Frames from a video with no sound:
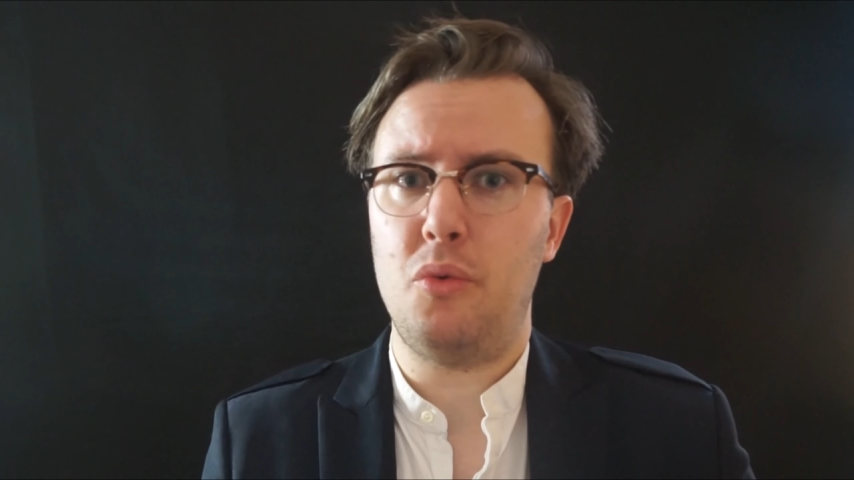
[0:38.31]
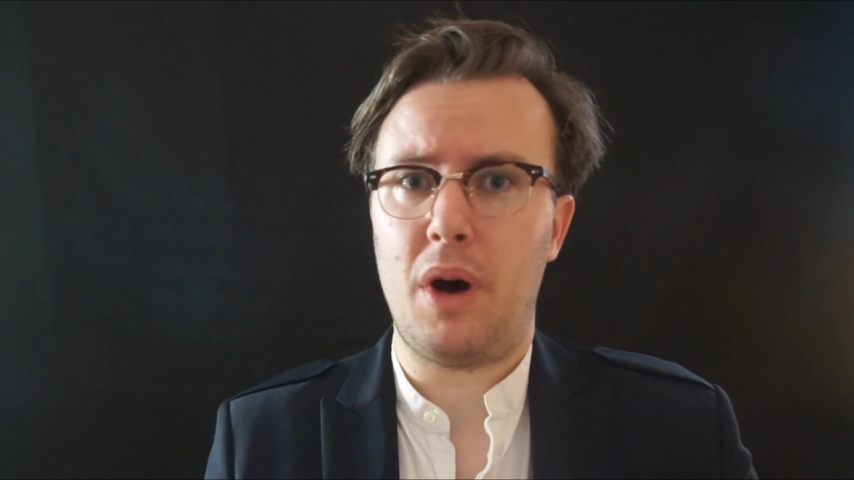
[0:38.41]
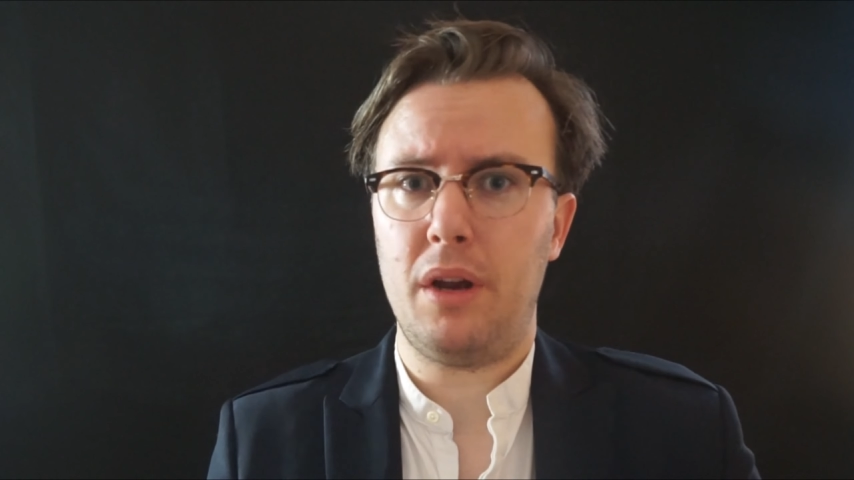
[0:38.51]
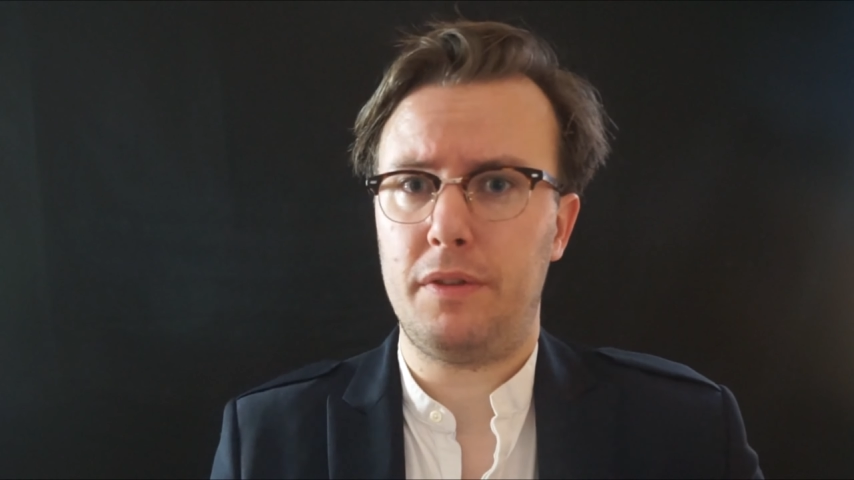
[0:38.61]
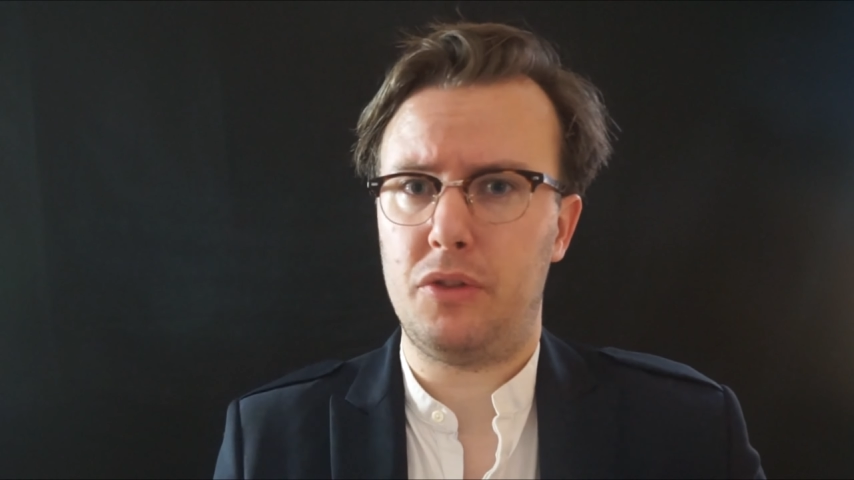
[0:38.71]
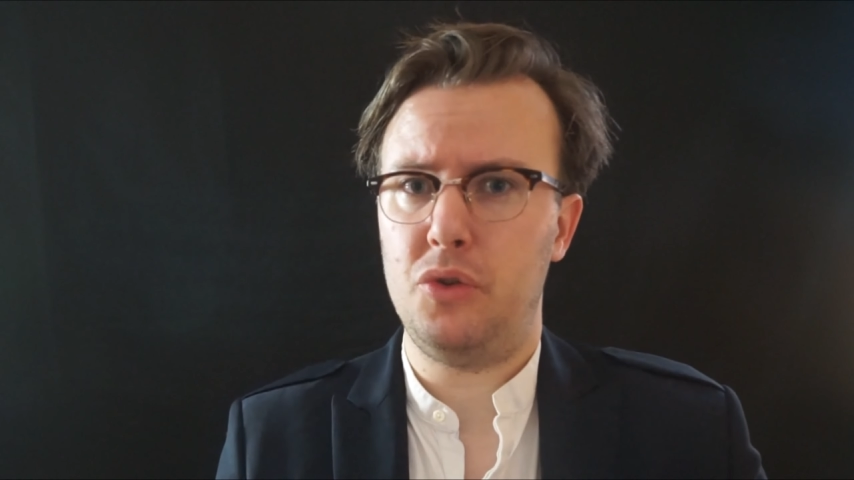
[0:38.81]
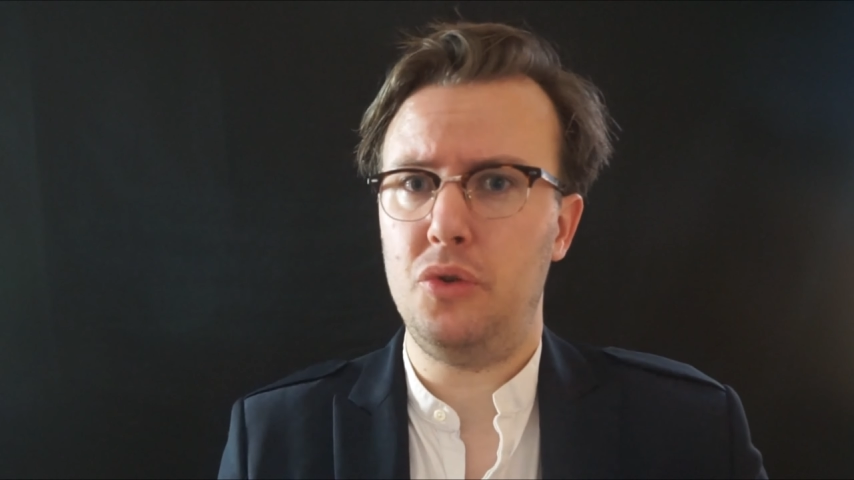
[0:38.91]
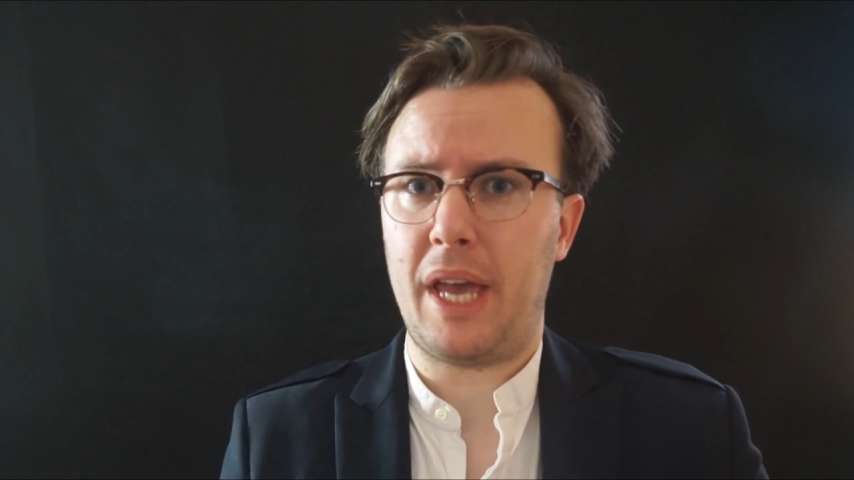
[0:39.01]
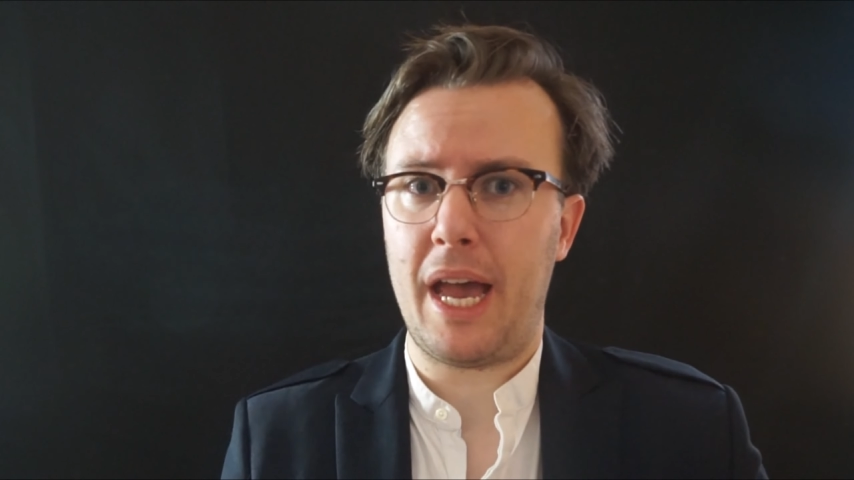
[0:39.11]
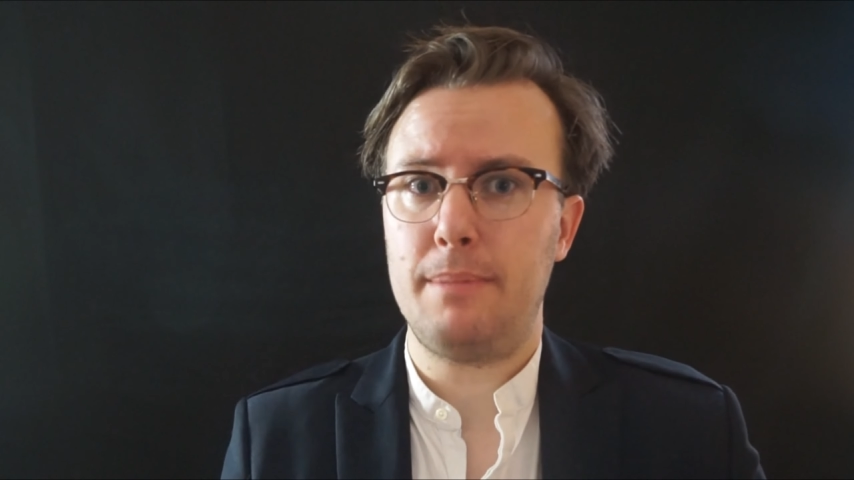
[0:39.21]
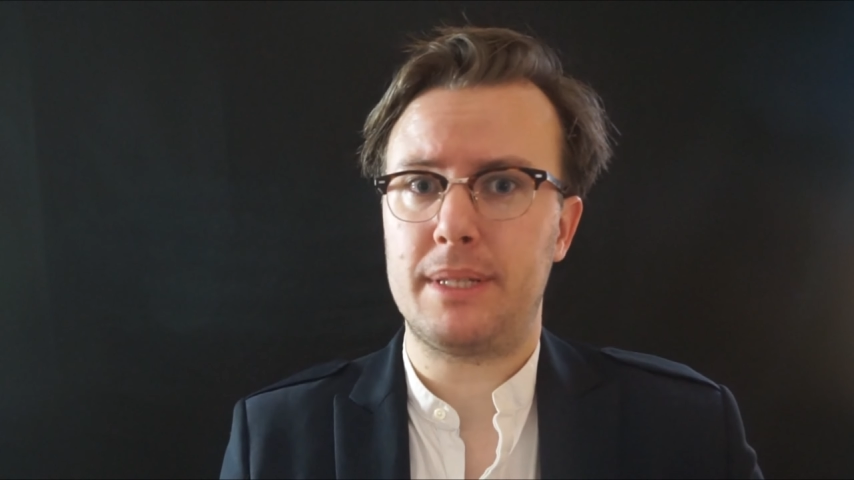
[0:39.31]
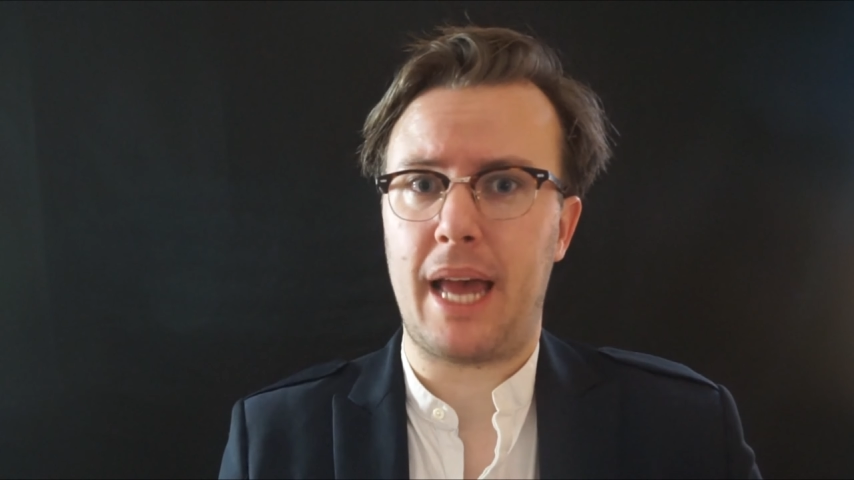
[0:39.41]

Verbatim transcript: one of the two camps